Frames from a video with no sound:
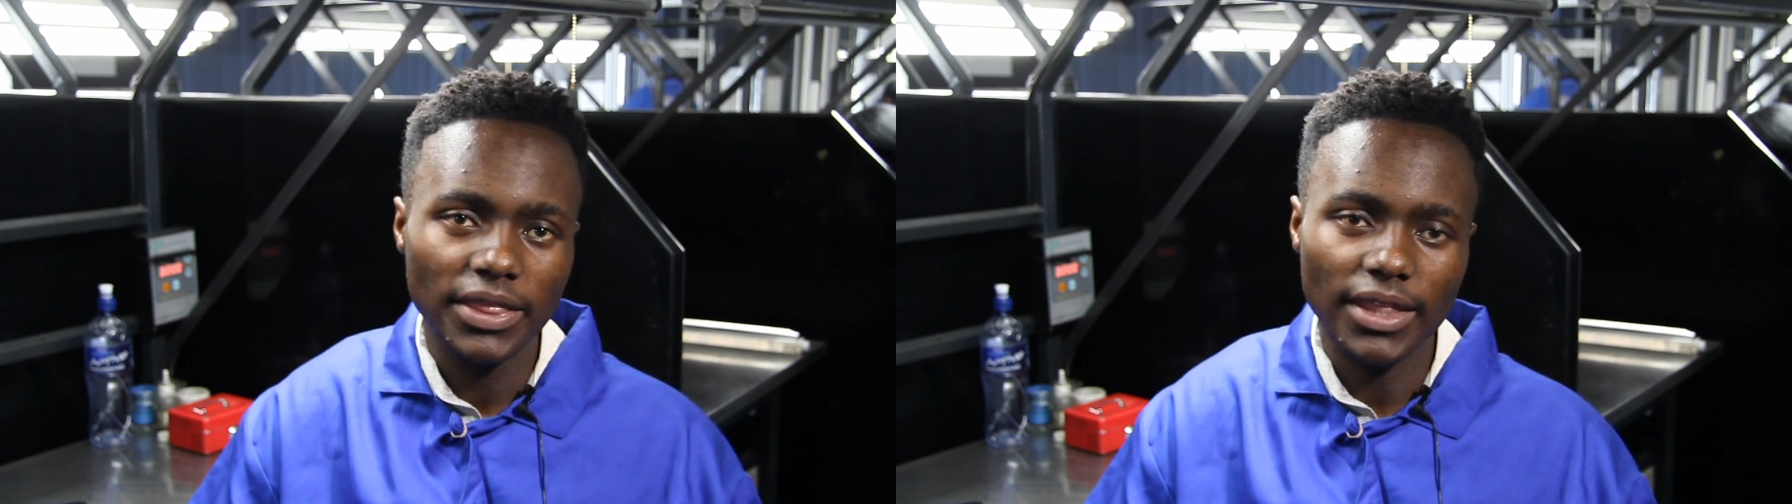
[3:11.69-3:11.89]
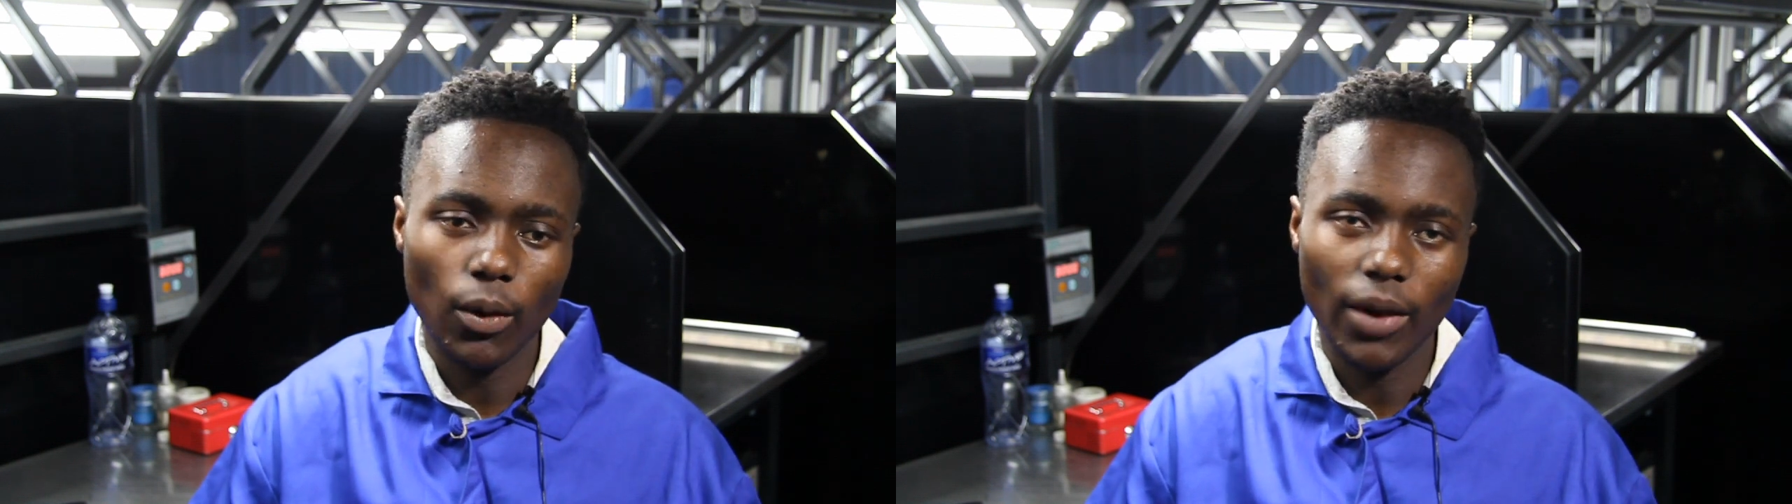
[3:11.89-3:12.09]

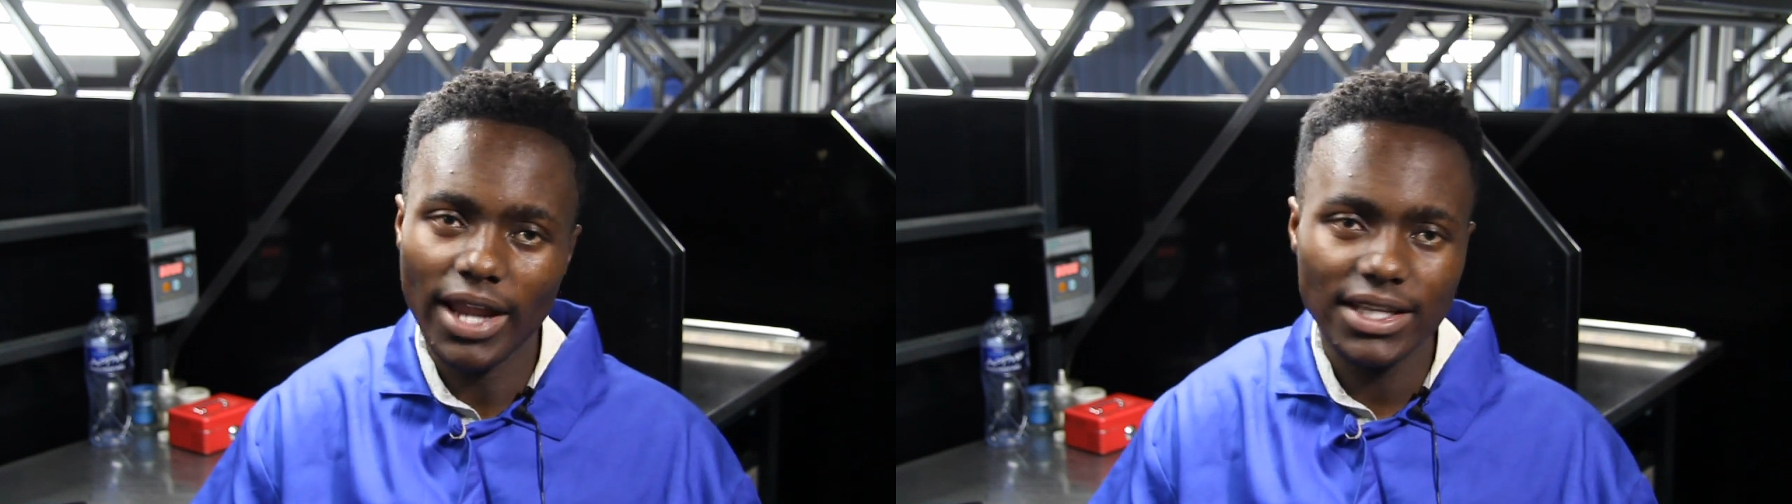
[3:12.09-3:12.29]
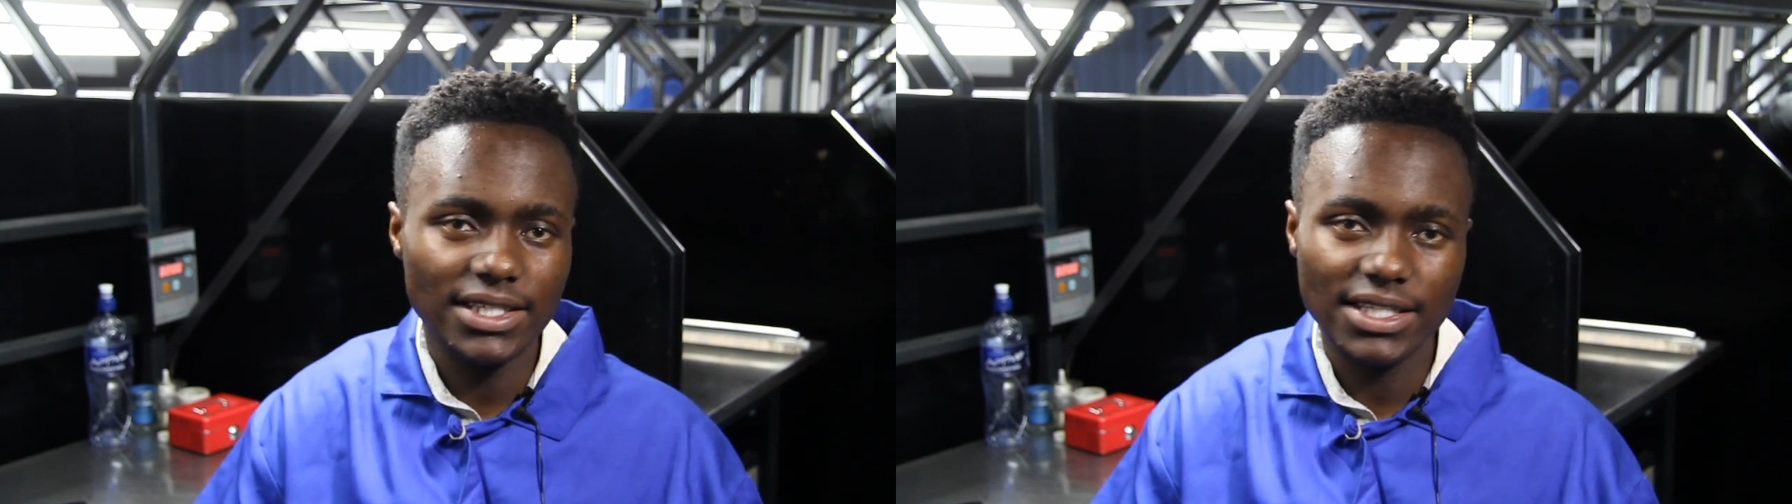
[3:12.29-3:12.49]
the
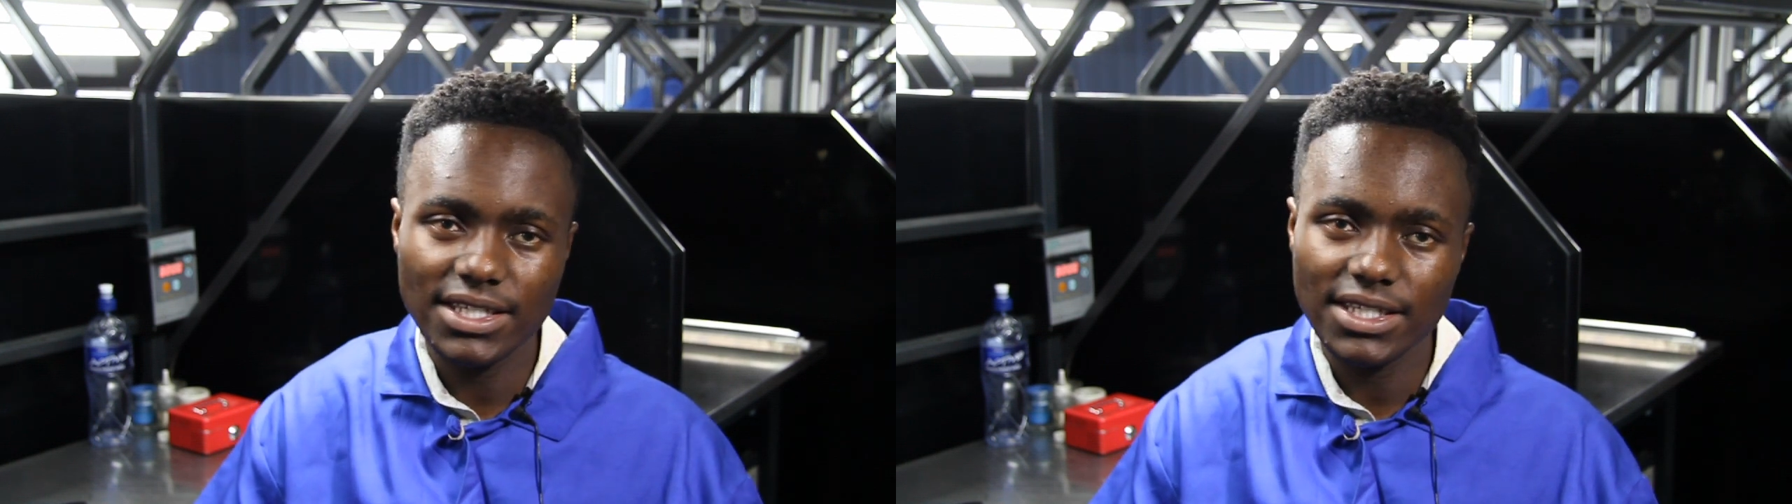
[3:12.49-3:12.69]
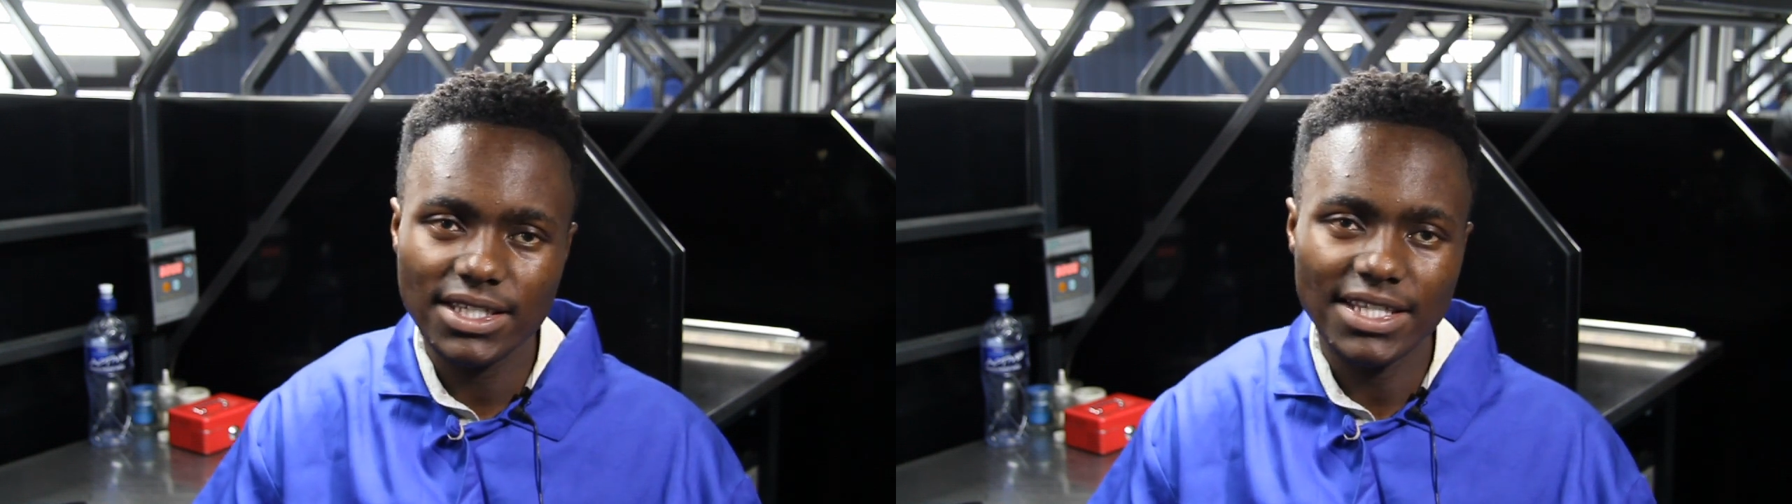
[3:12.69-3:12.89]
wax,
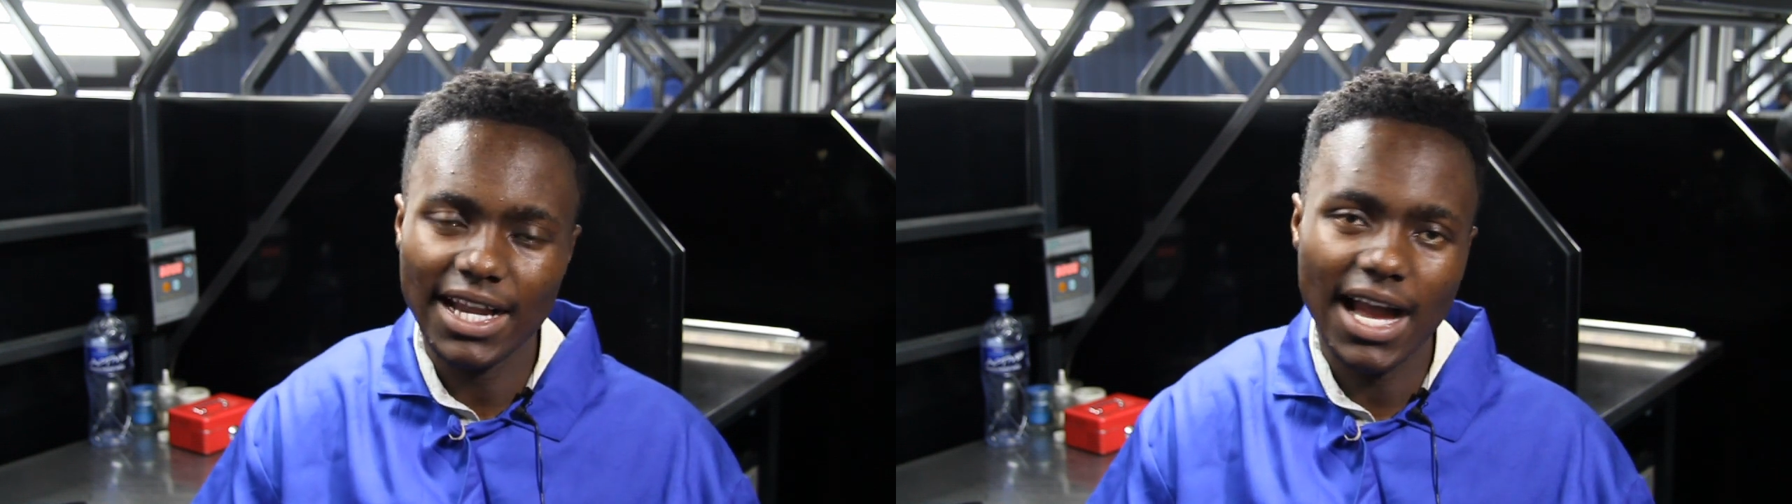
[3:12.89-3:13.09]
the